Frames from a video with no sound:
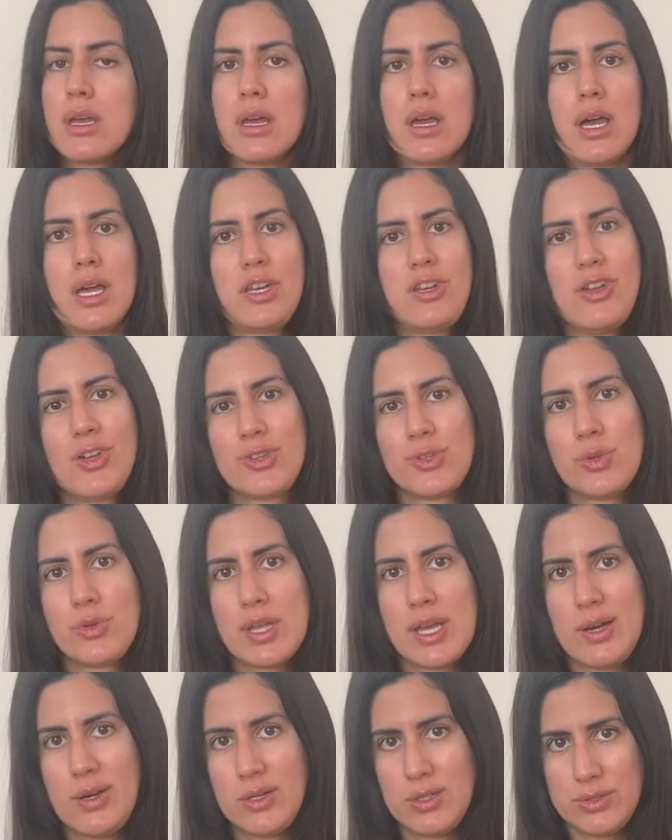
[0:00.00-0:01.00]
and not to the
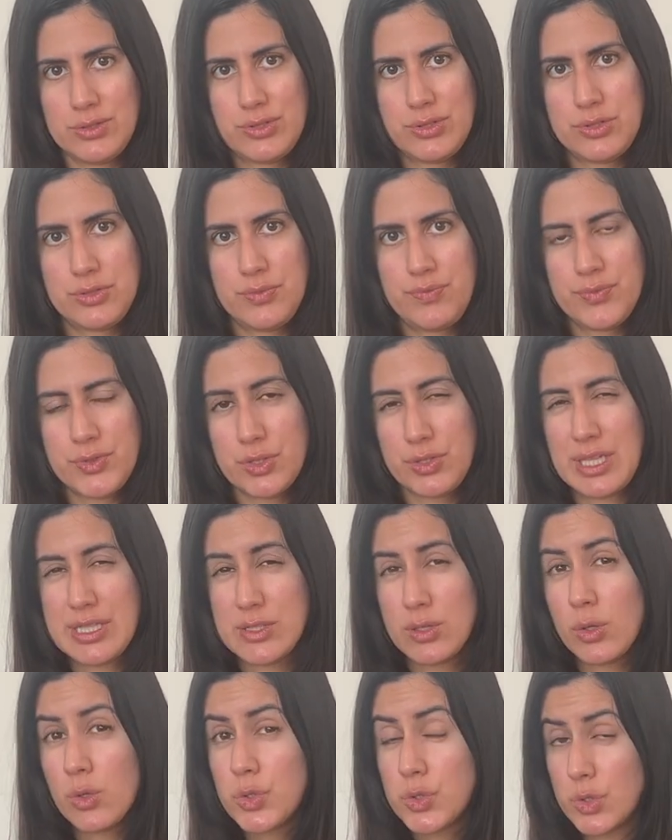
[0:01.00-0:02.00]
host so that's
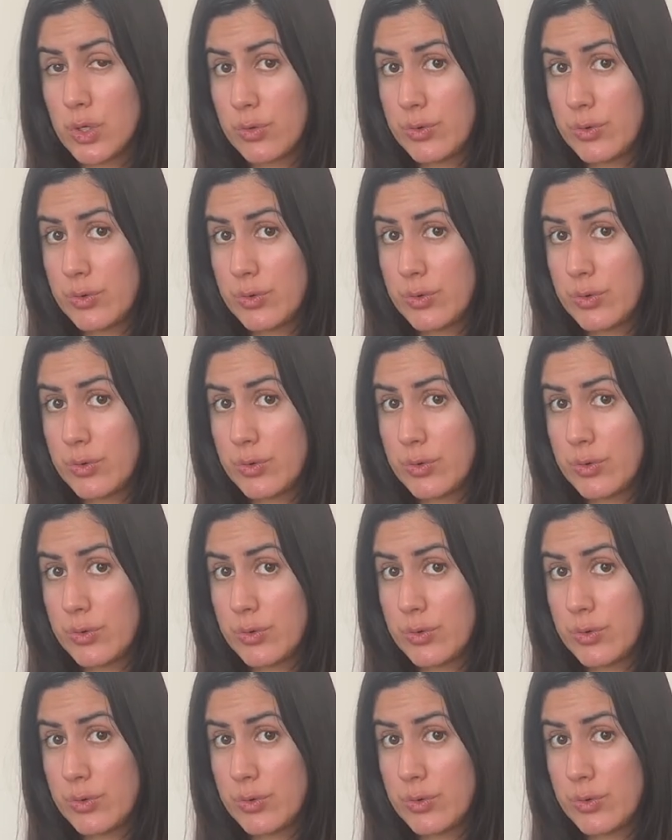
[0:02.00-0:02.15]
also a